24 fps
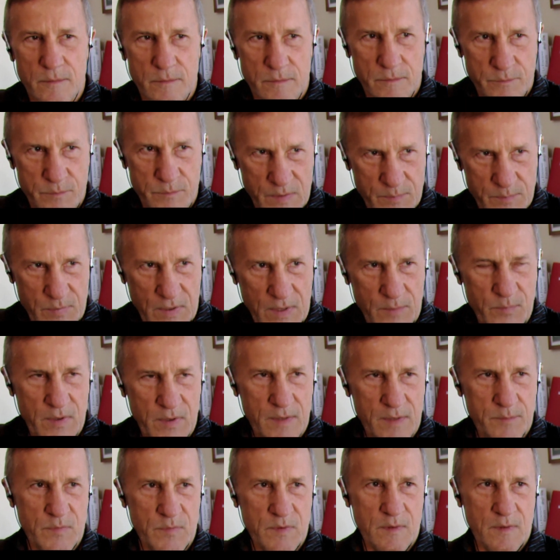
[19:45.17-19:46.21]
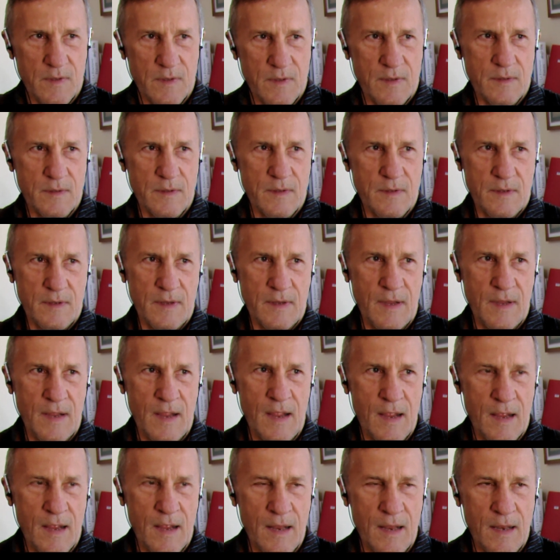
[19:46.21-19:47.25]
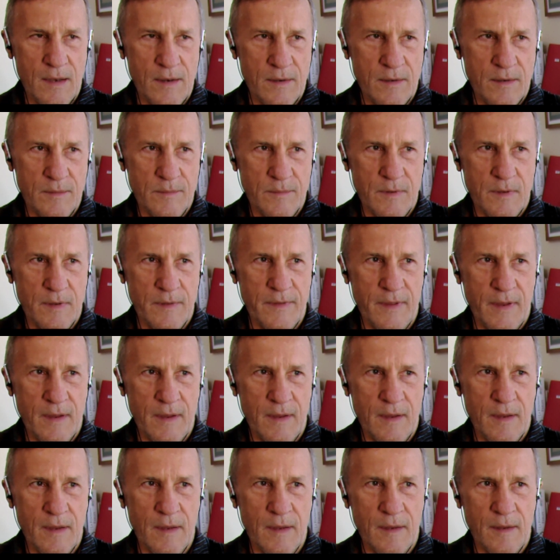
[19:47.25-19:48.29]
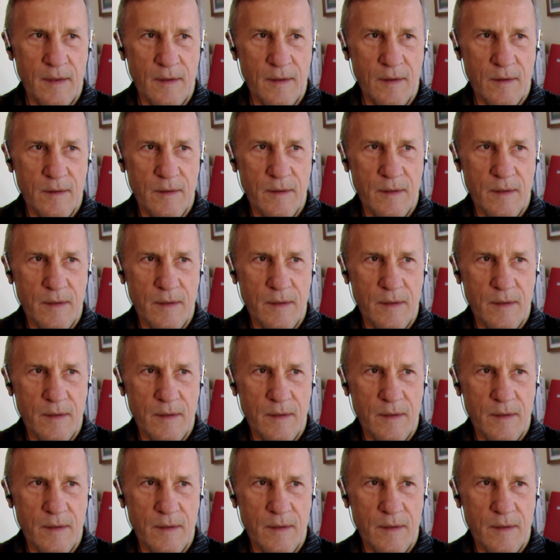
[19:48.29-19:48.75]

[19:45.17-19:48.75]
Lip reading: bit by bit, and they